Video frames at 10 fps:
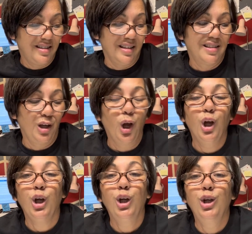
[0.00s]
this
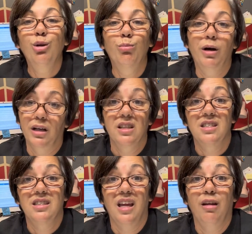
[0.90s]

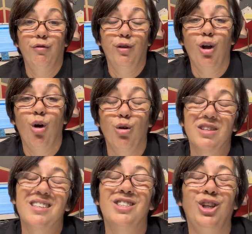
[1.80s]
humongous thing for y'all
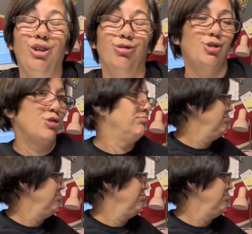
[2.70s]
because it's huge.